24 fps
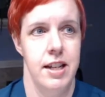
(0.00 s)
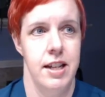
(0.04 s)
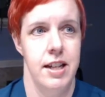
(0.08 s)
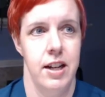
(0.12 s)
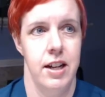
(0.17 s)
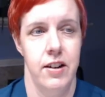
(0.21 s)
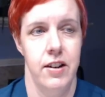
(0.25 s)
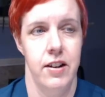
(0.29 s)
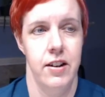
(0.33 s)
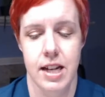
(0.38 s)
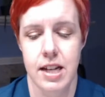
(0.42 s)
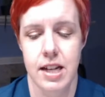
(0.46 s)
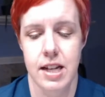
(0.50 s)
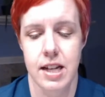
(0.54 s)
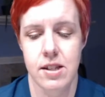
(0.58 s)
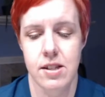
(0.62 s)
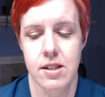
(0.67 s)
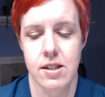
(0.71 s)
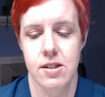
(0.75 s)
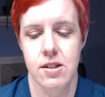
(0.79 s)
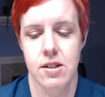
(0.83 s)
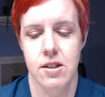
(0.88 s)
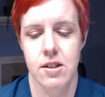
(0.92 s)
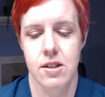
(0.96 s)
Here it
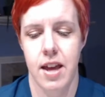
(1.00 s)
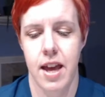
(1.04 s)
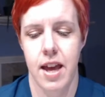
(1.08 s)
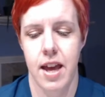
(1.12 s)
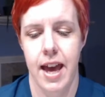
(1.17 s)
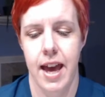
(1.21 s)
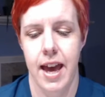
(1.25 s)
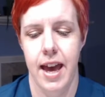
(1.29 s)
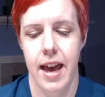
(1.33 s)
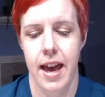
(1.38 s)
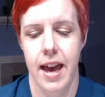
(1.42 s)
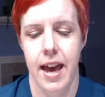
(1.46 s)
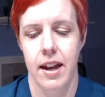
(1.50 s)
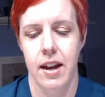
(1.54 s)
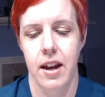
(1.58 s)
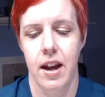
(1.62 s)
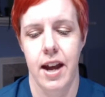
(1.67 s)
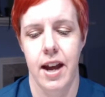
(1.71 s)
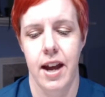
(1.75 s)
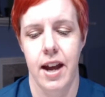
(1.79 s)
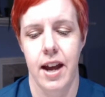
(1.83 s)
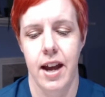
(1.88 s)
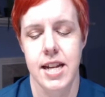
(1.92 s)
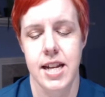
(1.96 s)
is. And
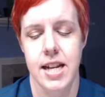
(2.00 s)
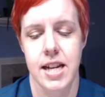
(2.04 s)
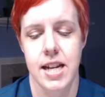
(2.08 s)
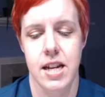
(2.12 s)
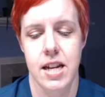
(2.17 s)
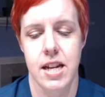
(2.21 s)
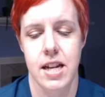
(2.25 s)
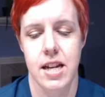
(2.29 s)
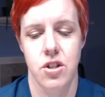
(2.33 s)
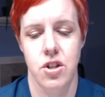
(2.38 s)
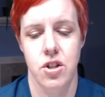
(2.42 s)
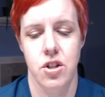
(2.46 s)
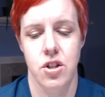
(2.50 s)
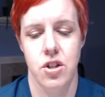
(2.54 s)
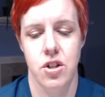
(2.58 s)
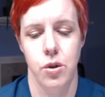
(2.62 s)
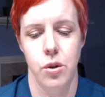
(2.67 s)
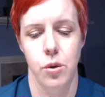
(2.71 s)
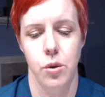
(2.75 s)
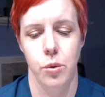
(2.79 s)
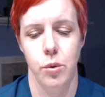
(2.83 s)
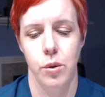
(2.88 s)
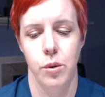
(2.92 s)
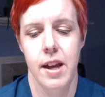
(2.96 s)
I need
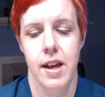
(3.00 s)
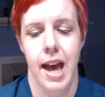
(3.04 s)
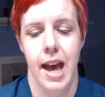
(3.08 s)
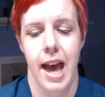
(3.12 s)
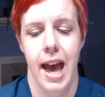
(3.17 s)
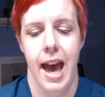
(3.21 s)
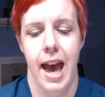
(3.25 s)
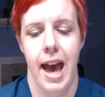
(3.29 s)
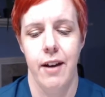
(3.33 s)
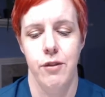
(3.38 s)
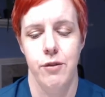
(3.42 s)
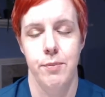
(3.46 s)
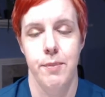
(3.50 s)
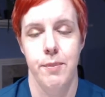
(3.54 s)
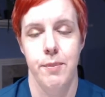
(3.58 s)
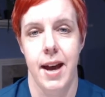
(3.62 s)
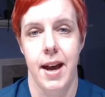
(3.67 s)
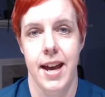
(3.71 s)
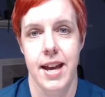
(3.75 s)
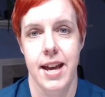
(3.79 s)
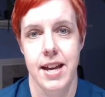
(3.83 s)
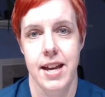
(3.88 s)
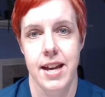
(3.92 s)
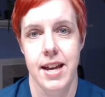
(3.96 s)
to have
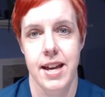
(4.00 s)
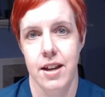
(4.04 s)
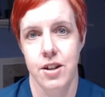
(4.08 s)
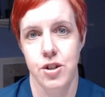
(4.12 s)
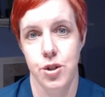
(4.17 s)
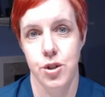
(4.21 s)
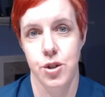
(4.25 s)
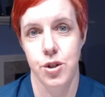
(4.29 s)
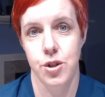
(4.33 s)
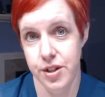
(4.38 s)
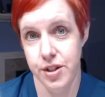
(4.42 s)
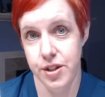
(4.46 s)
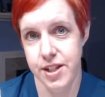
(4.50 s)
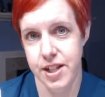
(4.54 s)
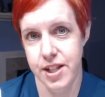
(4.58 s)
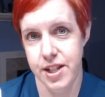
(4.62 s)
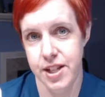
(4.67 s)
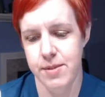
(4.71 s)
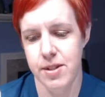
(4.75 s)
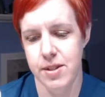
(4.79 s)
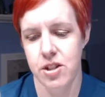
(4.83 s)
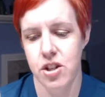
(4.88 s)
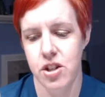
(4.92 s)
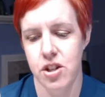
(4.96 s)
my shoulder
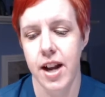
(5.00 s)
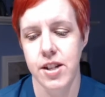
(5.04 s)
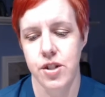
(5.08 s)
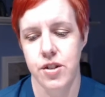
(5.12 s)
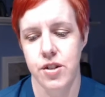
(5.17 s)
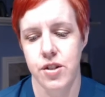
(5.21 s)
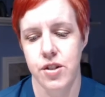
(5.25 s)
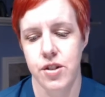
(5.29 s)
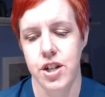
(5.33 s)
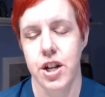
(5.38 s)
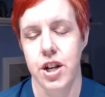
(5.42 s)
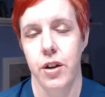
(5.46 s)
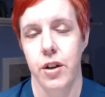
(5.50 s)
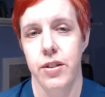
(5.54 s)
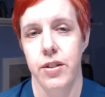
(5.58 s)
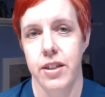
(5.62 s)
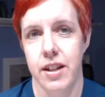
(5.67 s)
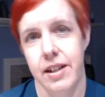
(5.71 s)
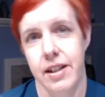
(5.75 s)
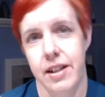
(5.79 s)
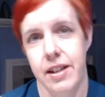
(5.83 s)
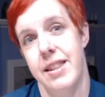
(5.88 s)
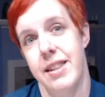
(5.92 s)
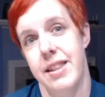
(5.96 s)
seams not stretch out.
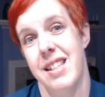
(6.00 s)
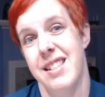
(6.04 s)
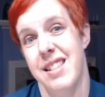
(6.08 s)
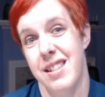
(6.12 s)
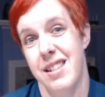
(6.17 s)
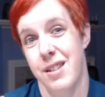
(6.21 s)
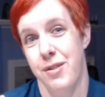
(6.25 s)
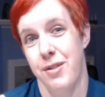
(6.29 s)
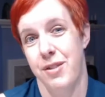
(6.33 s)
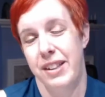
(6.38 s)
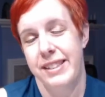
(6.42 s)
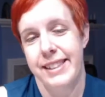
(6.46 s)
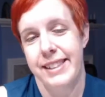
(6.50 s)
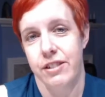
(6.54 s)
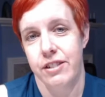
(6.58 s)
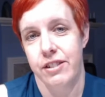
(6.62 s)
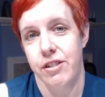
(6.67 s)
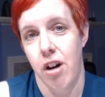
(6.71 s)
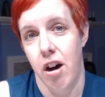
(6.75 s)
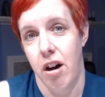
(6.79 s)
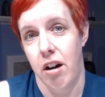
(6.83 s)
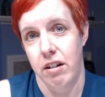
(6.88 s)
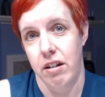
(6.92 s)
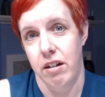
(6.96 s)
This is a fairly
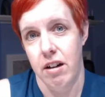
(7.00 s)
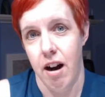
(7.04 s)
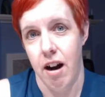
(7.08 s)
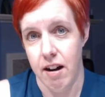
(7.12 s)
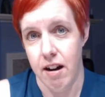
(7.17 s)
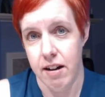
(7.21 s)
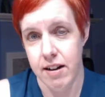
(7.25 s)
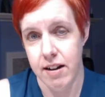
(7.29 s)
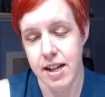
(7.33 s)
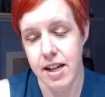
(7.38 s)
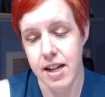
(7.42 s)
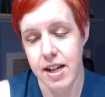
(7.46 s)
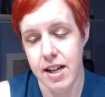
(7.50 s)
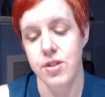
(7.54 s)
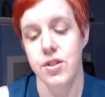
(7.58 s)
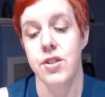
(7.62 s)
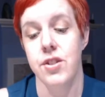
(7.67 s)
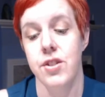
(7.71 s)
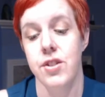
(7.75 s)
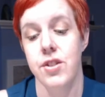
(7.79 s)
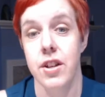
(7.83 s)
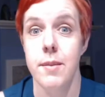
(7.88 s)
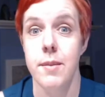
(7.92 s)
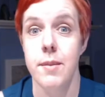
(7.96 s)
long cardigan, so
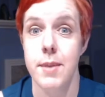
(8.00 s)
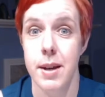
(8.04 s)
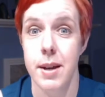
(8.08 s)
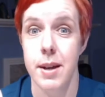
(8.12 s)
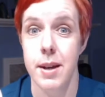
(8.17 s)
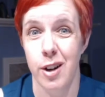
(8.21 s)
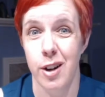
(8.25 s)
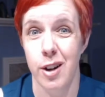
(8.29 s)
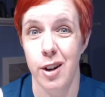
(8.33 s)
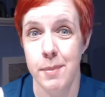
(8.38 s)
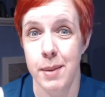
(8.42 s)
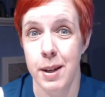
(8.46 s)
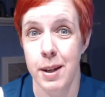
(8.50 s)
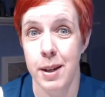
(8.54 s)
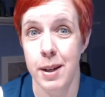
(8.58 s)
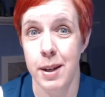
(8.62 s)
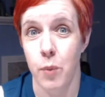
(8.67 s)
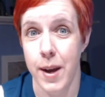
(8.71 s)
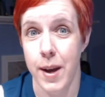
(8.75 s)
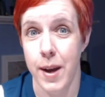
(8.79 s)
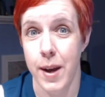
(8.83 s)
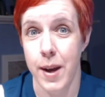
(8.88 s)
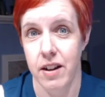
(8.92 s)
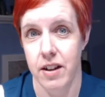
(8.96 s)
there's going to be a fair amount of
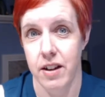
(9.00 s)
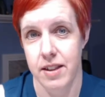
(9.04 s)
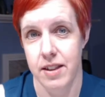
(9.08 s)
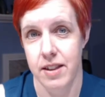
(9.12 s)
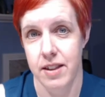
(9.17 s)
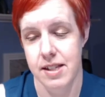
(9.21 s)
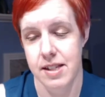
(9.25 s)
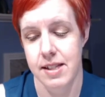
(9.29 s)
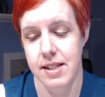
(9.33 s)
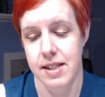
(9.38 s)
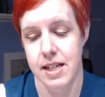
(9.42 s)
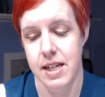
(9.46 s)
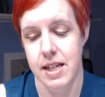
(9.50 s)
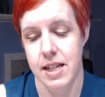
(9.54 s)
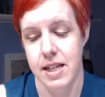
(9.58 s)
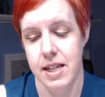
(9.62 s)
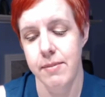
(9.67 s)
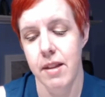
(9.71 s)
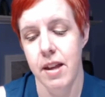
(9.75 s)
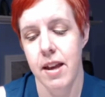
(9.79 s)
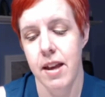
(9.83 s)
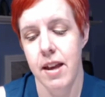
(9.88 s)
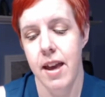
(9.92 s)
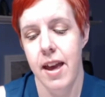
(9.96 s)
weight on this
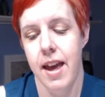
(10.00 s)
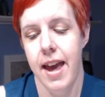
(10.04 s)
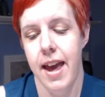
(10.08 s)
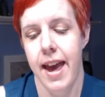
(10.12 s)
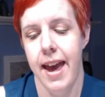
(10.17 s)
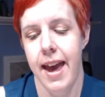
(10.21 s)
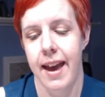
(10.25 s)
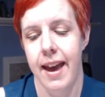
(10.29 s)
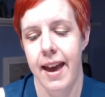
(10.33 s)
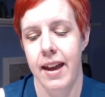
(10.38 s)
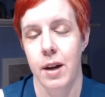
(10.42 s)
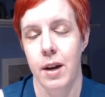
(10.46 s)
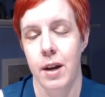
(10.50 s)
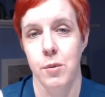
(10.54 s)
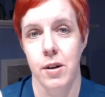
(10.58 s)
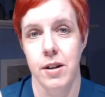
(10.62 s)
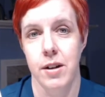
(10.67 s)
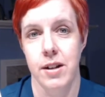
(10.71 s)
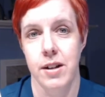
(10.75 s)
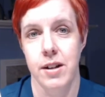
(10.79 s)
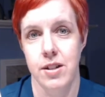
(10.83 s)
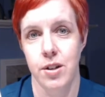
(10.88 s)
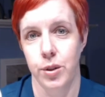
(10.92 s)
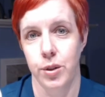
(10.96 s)
seam, and I
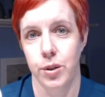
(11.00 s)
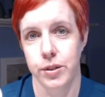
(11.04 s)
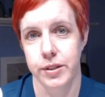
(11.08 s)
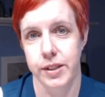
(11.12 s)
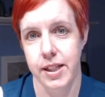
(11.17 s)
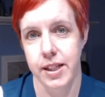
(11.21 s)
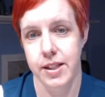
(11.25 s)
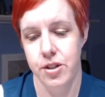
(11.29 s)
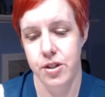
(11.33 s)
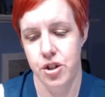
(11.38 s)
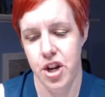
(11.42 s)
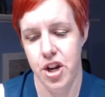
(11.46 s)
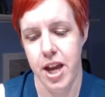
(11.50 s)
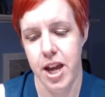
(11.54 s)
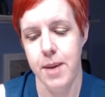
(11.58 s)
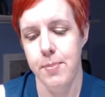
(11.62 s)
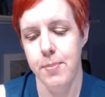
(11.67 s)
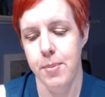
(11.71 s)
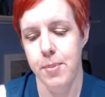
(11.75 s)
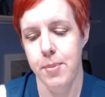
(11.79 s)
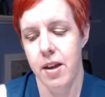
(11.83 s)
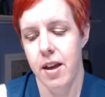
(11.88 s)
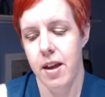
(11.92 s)
want it to hold its shape.